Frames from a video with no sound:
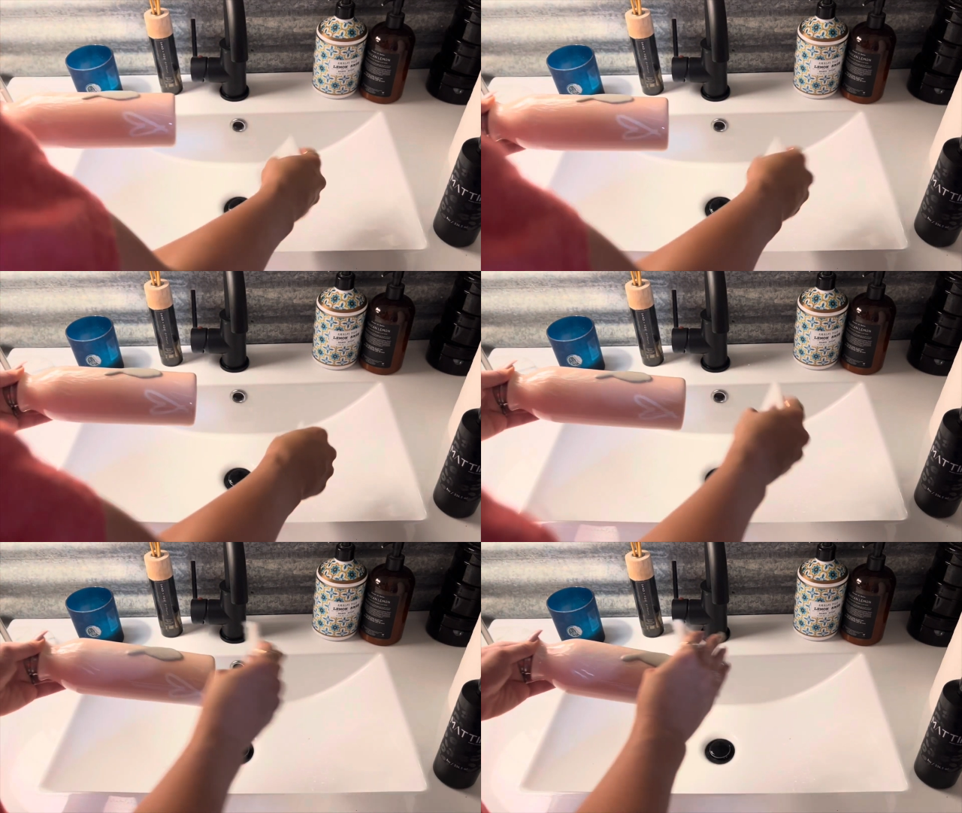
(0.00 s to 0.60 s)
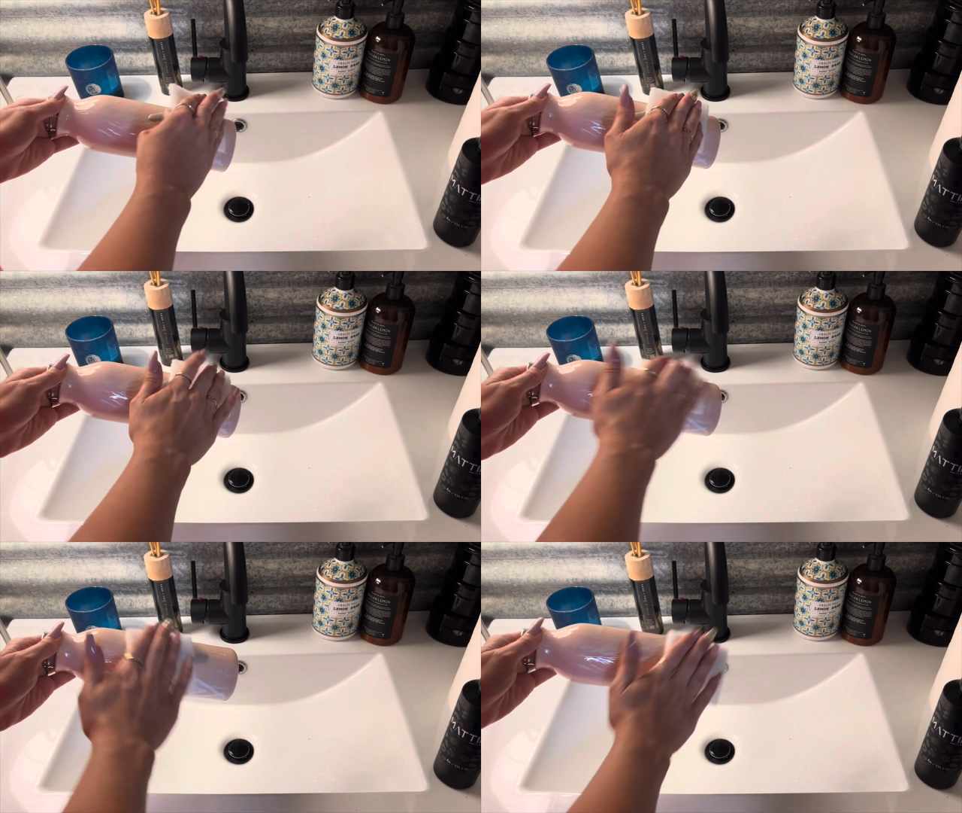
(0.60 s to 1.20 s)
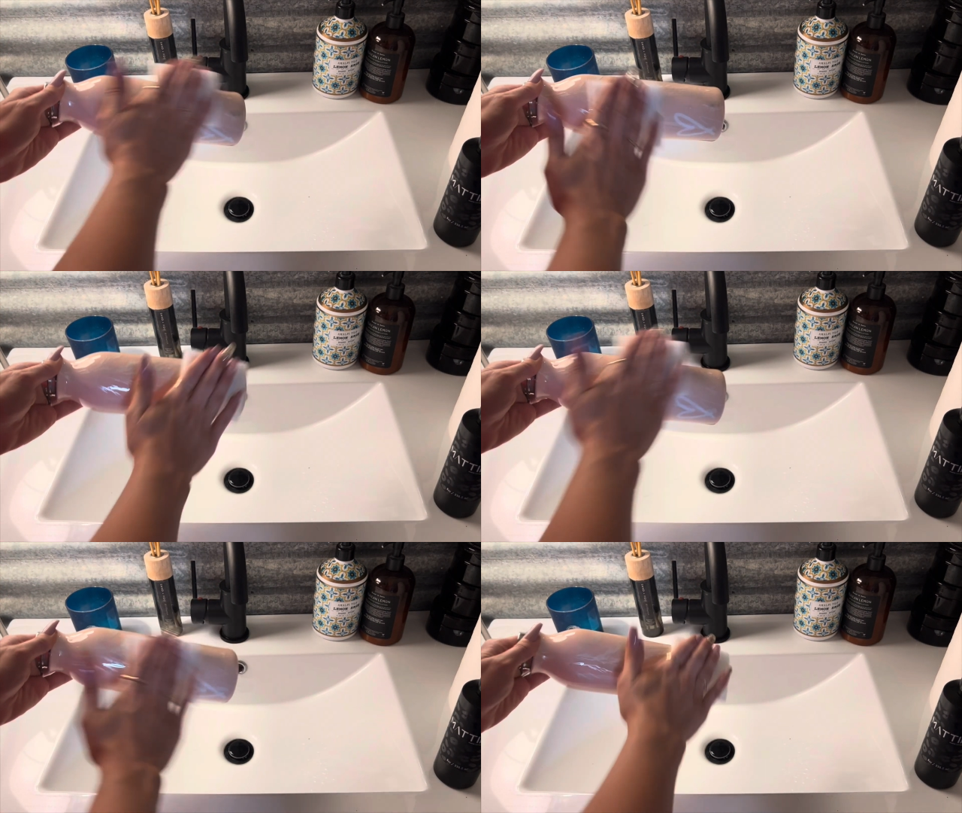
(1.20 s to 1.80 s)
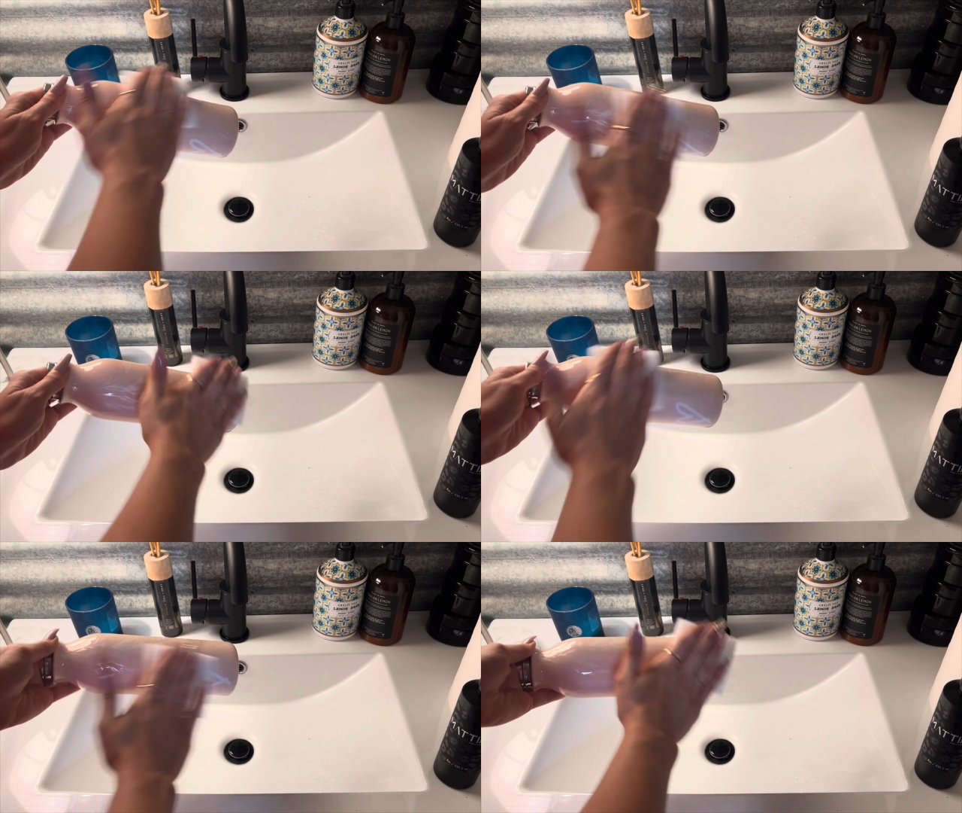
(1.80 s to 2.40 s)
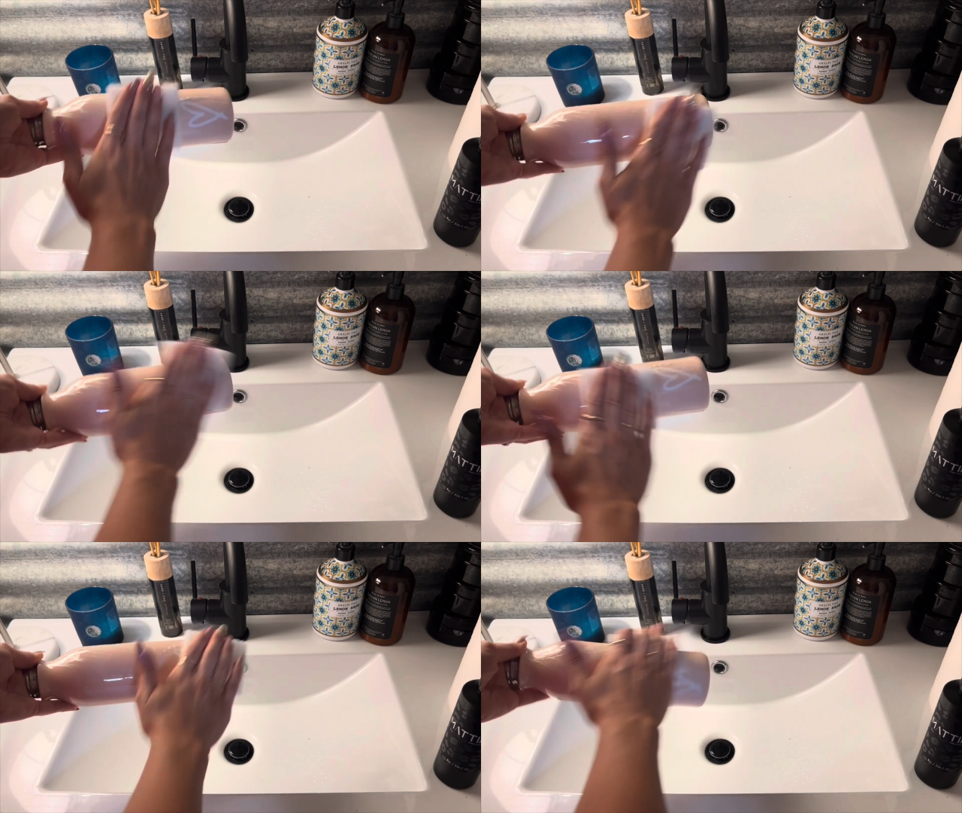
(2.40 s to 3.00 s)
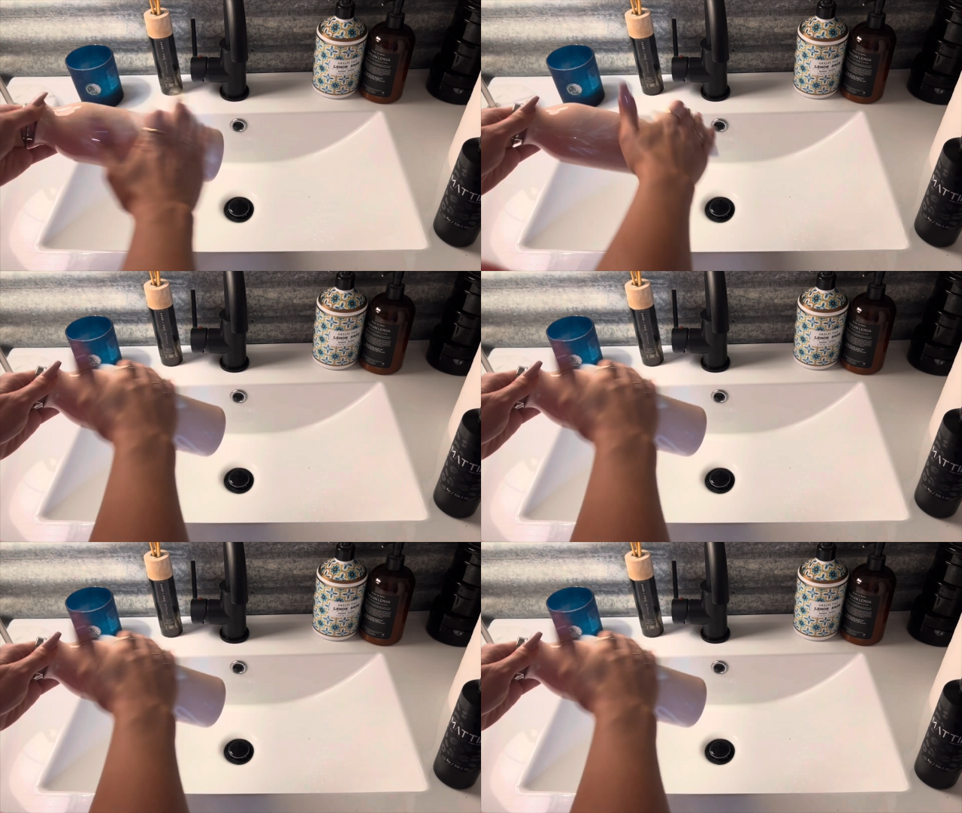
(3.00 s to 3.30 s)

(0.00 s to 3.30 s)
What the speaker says: No face is visible, so there are no lips to read.